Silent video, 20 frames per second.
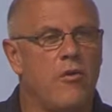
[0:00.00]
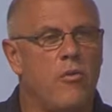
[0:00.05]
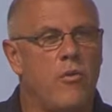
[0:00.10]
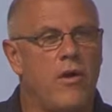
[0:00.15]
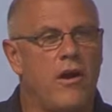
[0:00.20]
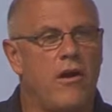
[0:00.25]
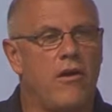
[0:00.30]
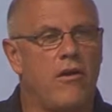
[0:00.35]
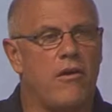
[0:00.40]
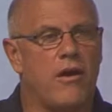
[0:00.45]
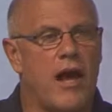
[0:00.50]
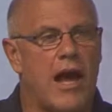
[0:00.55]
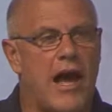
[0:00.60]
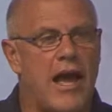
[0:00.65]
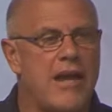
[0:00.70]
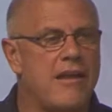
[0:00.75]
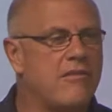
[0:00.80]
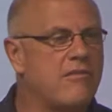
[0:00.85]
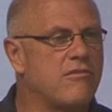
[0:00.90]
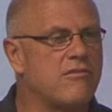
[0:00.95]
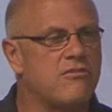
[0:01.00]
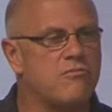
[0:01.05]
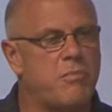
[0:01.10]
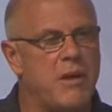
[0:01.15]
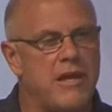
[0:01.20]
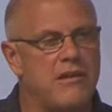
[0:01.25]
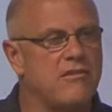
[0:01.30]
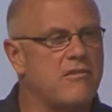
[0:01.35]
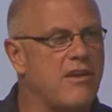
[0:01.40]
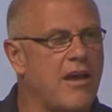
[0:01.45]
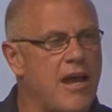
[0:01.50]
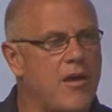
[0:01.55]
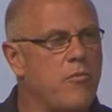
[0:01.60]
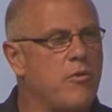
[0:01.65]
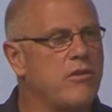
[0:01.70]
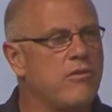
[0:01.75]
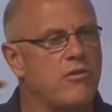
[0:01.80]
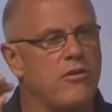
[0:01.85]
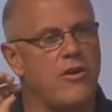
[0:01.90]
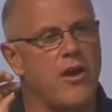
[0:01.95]
where I spend time
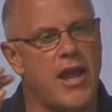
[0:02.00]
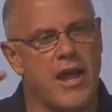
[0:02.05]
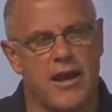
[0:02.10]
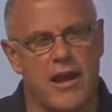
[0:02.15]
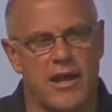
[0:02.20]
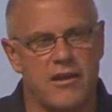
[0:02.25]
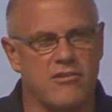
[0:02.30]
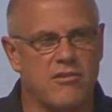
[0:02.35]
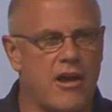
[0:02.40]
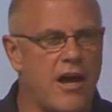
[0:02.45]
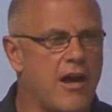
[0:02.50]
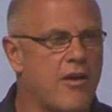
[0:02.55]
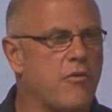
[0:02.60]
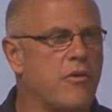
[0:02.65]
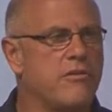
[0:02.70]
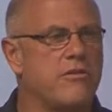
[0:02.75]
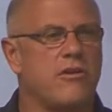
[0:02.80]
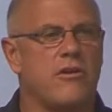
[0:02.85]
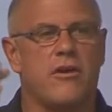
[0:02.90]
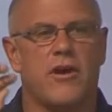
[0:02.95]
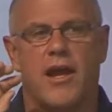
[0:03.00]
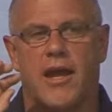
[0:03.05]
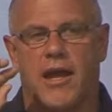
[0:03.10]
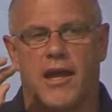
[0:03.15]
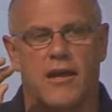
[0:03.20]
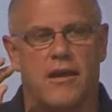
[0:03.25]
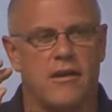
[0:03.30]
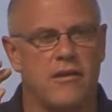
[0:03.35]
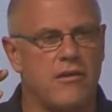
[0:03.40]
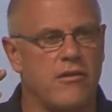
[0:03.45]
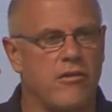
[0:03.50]
with her and I talk with her and,